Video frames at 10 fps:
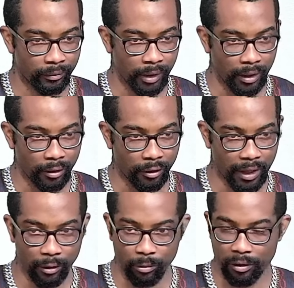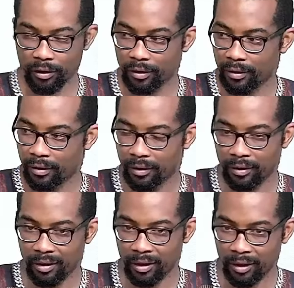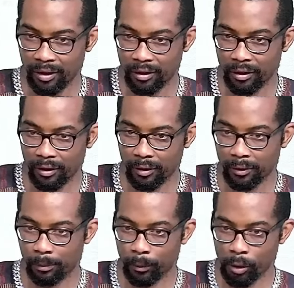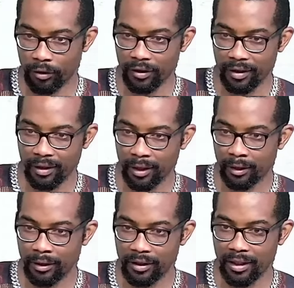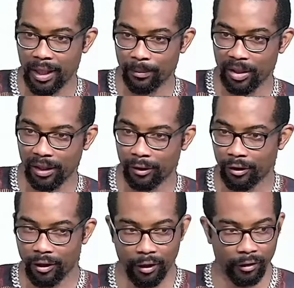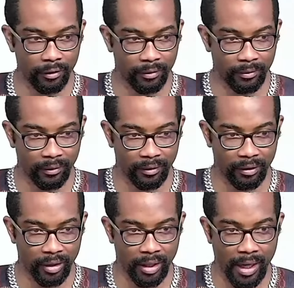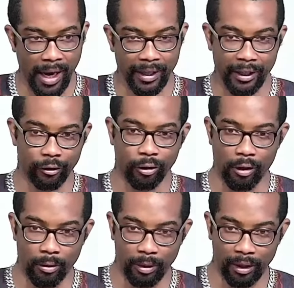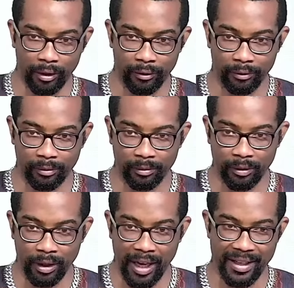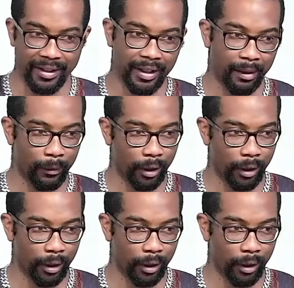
Because that's what Moses kept telling God. I can't talk well. I stammer.